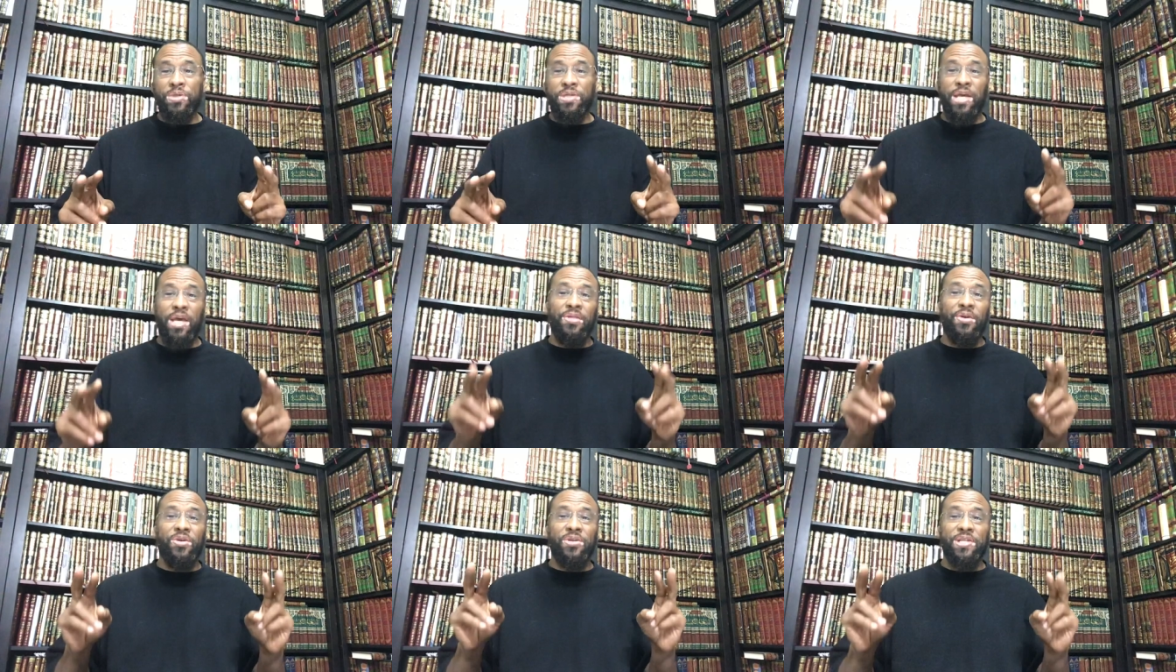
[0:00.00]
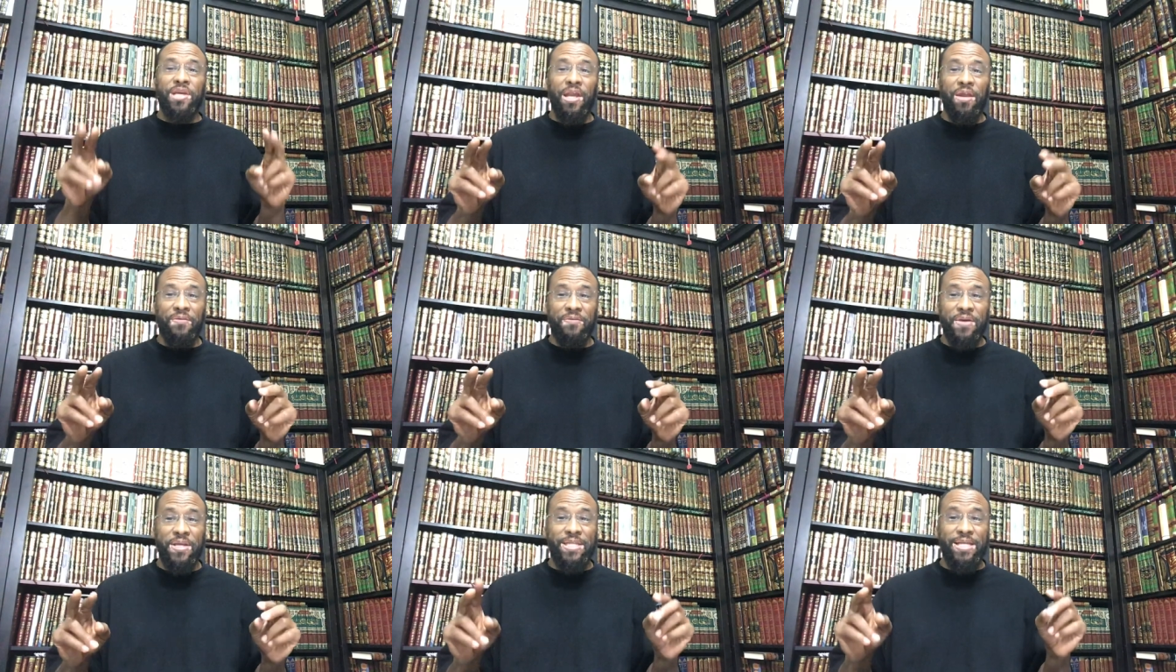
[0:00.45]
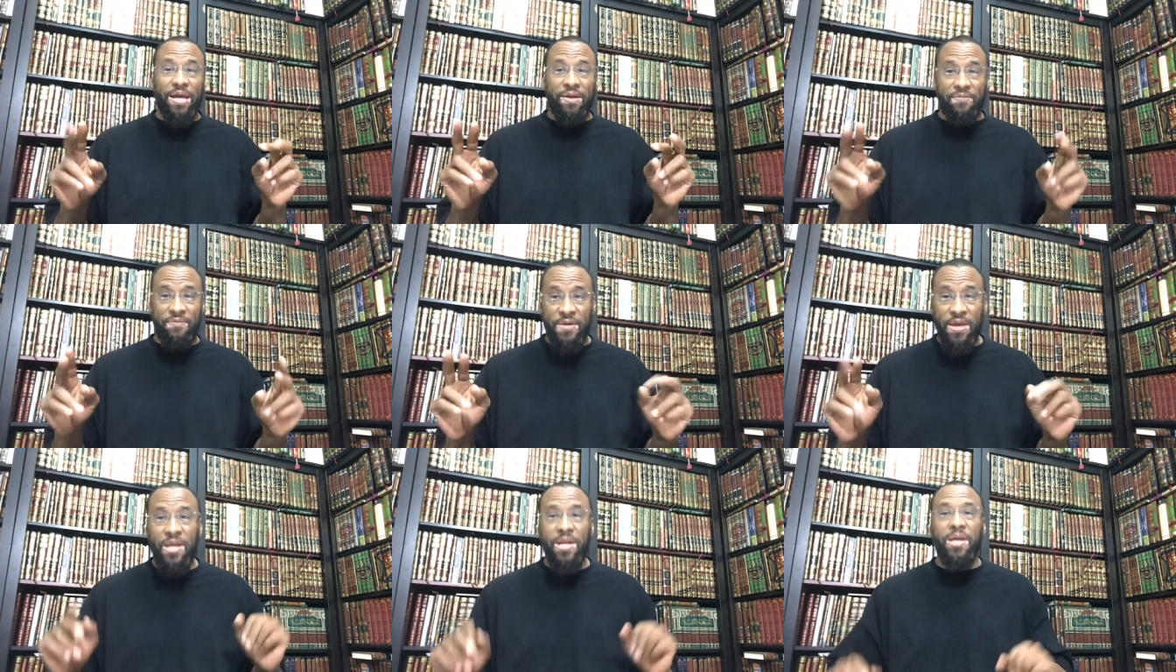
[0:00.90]
who don't say they're
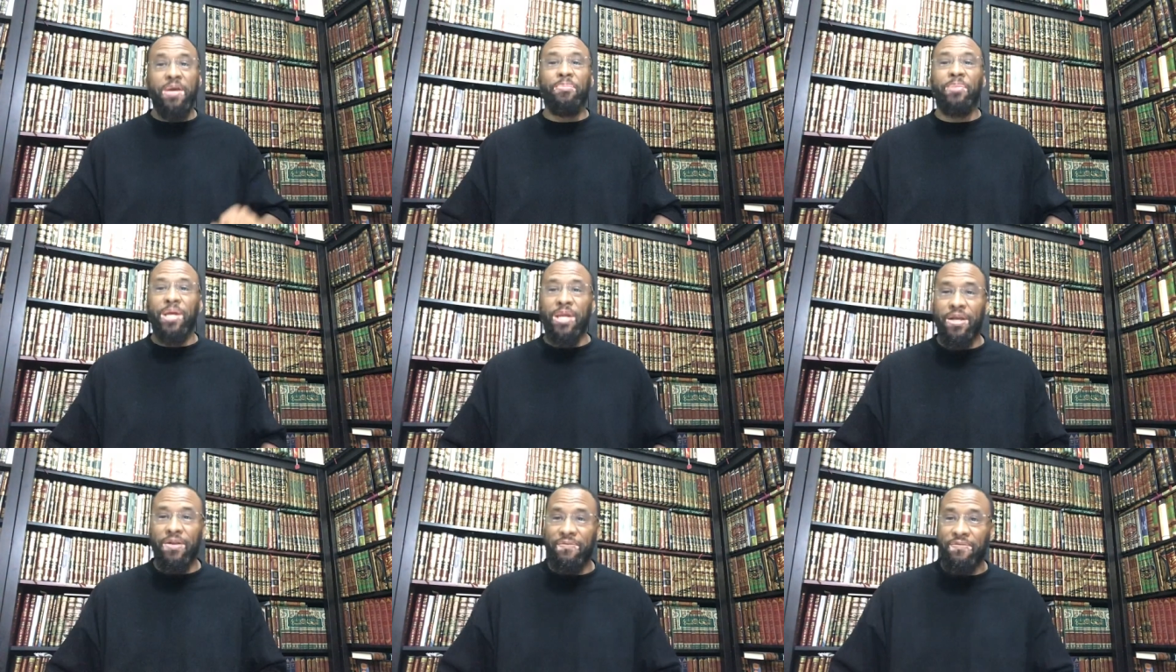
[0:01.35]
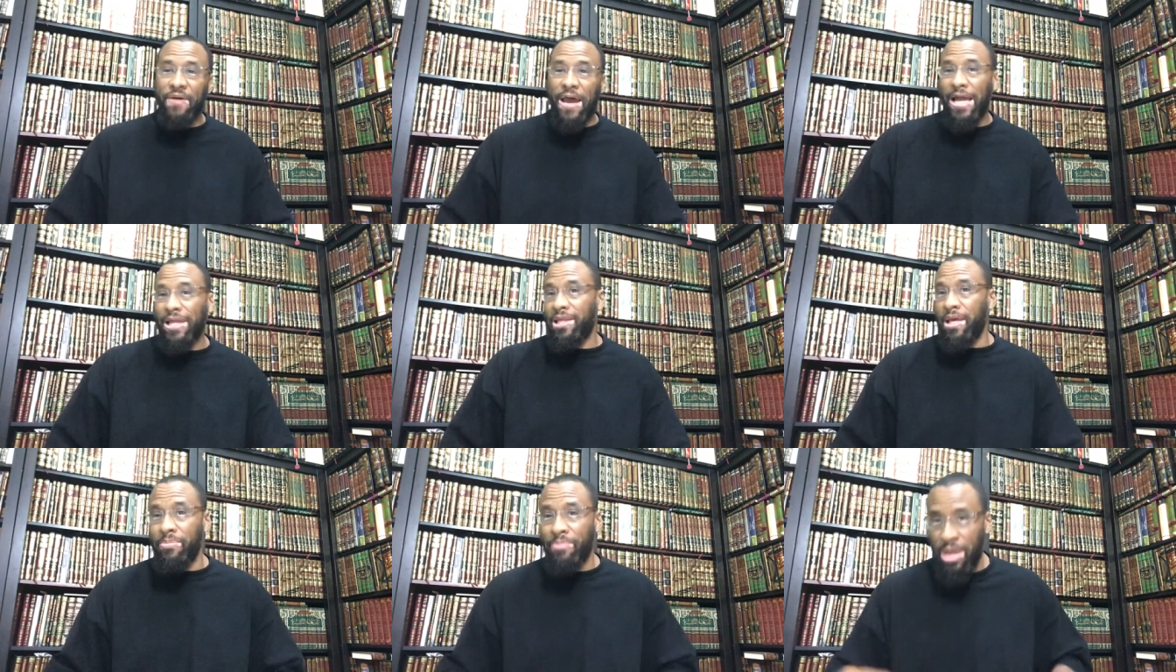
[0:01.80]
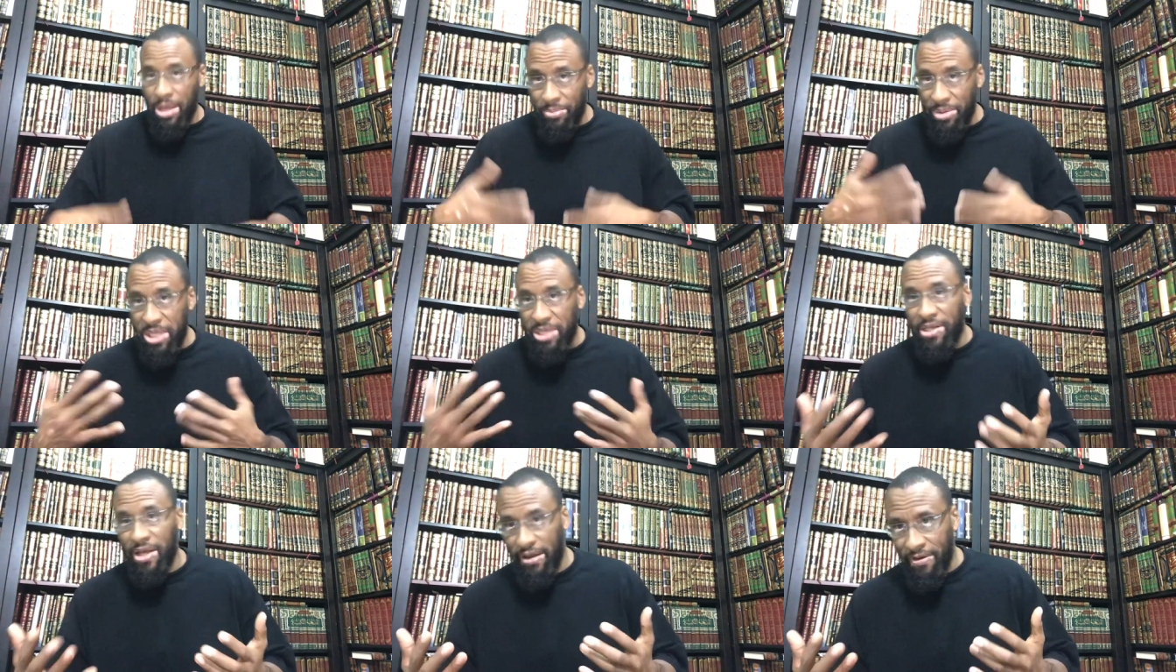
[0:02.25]
Salafi takfiri, but in fact they
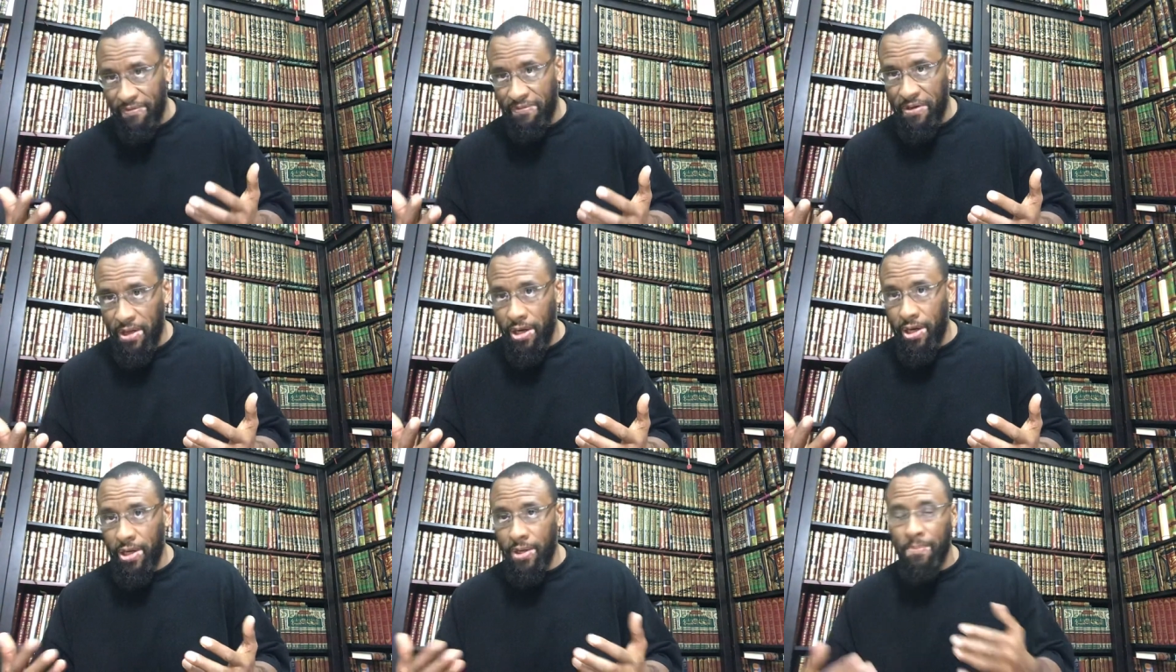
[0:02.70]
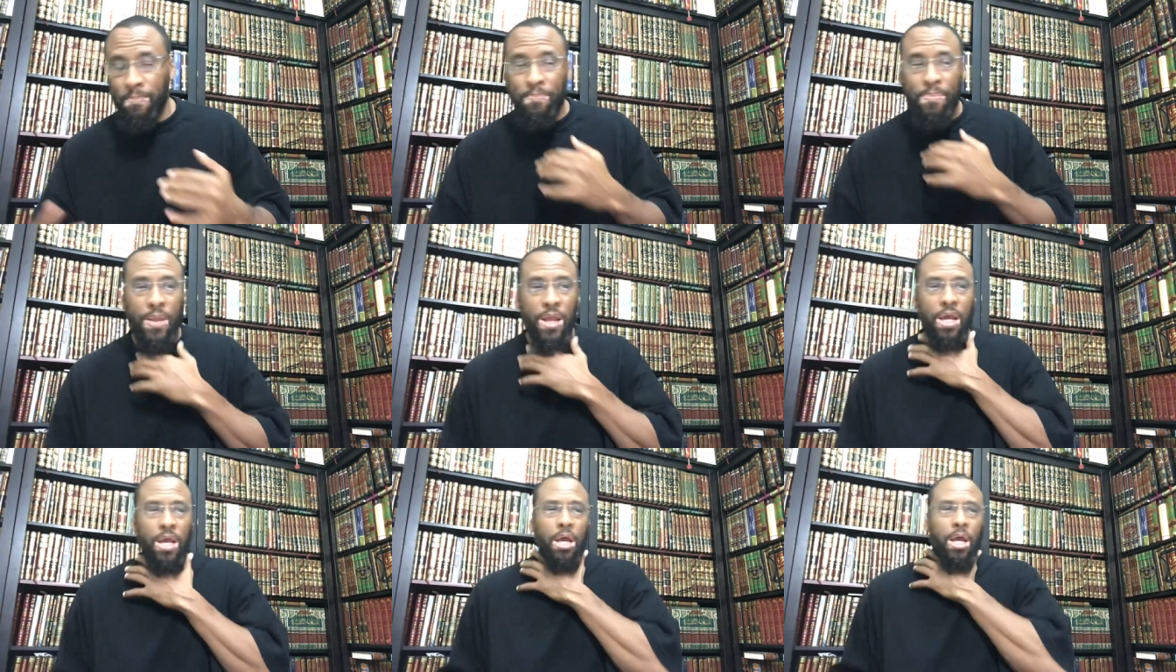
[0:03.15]
may be takfiri.